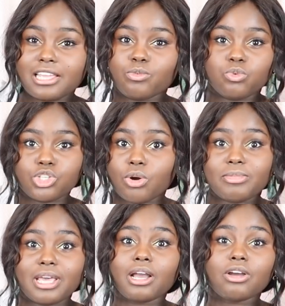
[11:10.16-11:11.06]
I
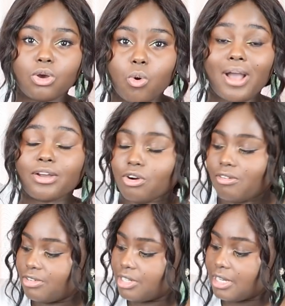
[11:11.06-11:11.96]
shop there quite
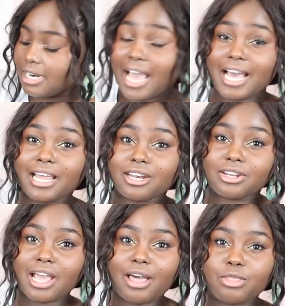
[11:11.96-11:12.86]
often,
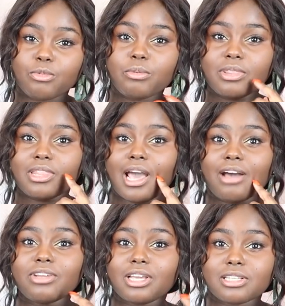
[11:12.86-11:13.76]
and at the moment they're
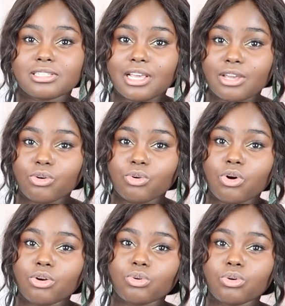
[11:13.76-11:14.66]
having a sale
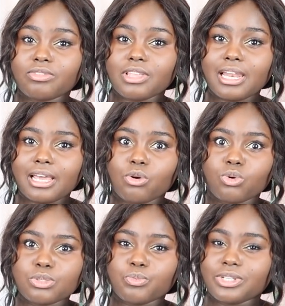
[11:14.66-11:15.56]
on all of their like
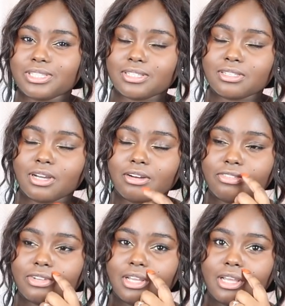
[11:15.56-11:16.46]
autumn winter
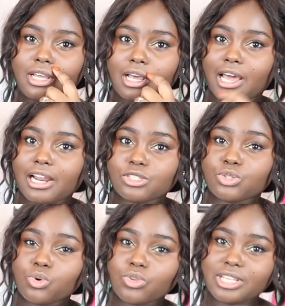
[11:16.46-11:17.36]
stuff, and I
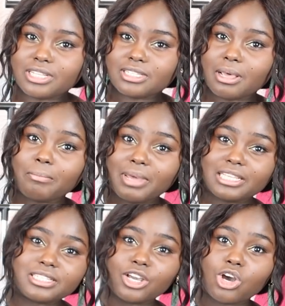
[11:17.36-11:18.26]
saw this
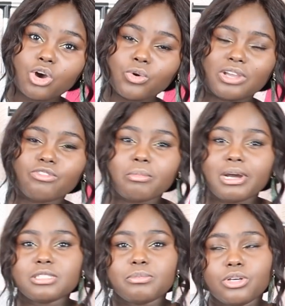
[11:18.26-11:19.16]
amazing coat. It
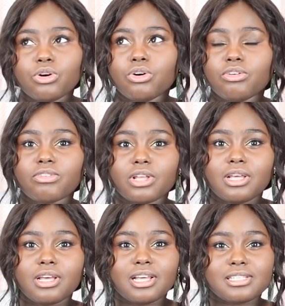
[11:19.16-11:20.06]
reminds me of
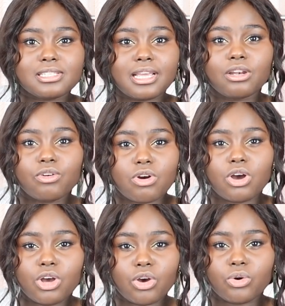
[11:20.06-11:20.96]
a Saint
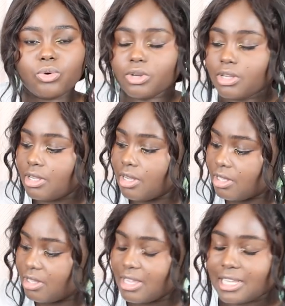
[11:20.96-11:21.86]
Laurent coat
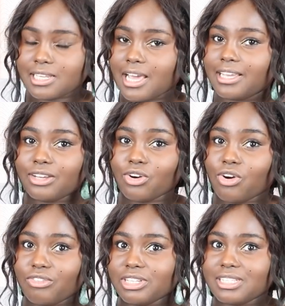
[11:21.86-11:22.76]
that's like
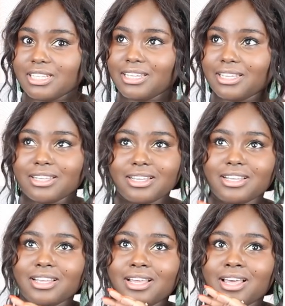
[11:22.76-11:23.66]
obviously
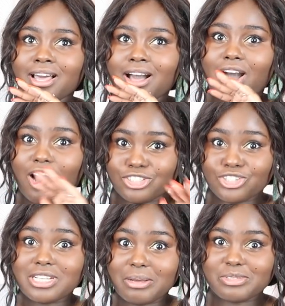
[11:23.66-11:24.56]

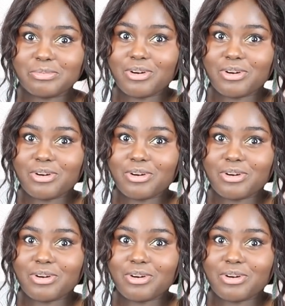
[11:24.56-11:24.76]
100 times the